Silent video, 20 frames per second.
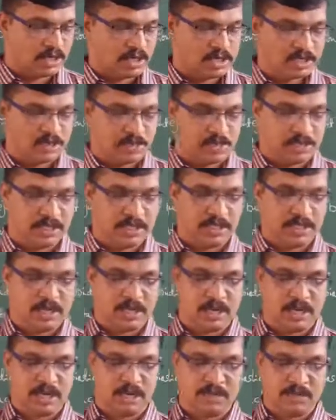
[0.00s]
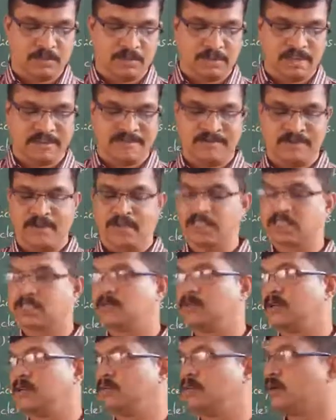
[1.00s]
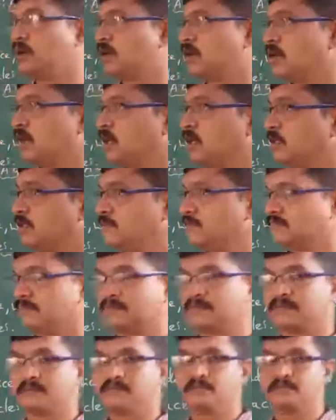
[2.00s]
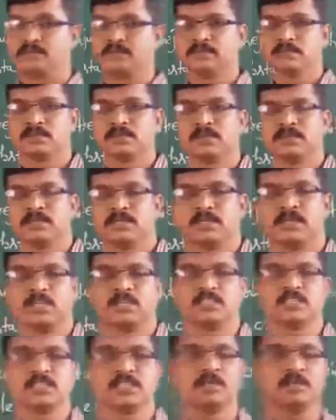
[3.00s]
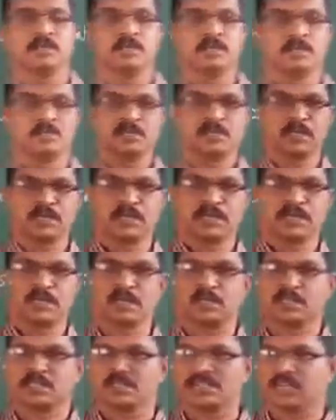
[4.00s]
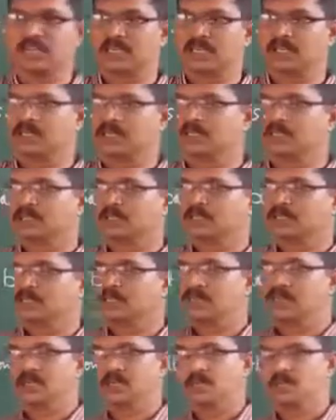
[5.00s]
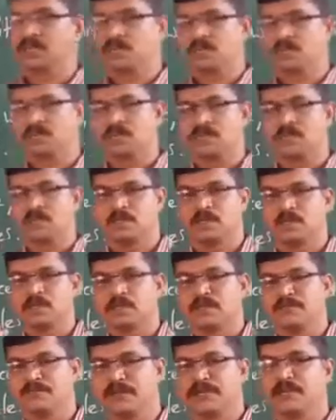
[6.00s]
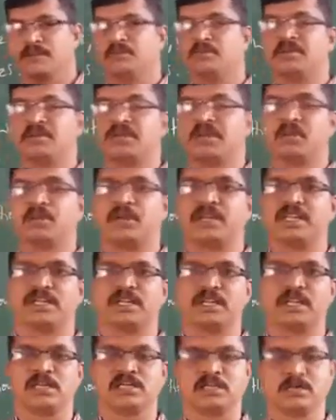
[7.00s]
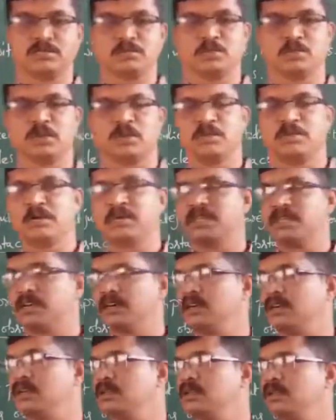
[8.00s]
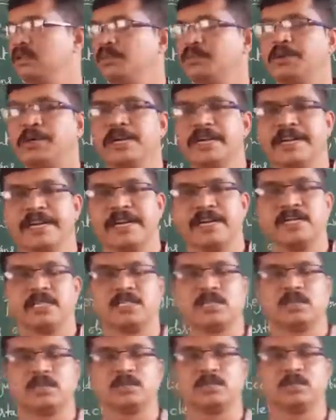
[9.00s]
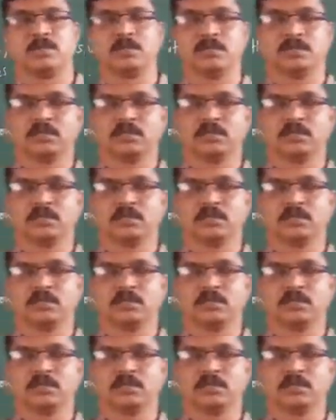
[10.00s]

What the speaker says: his mother at breakfast one morning. It is mother knows that the different behavior that is observed by the parents of